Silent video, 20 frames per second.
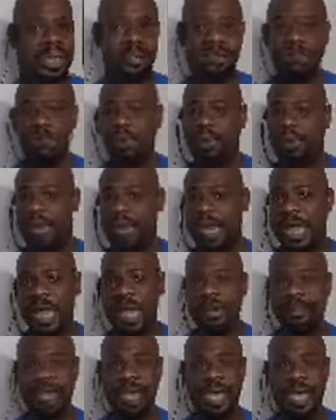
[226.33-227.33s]
I was
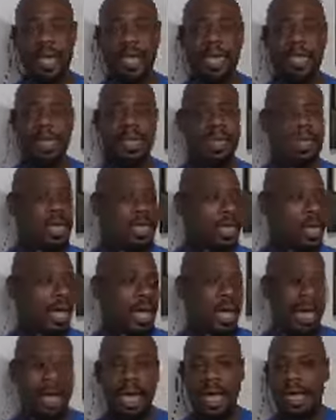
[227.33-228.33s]
pre-diabetic,
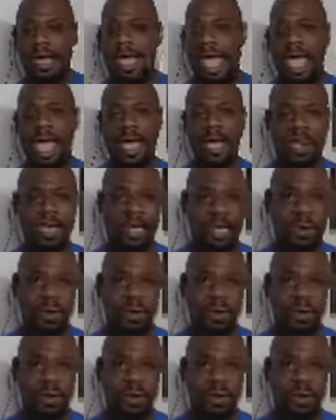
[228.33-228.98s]
had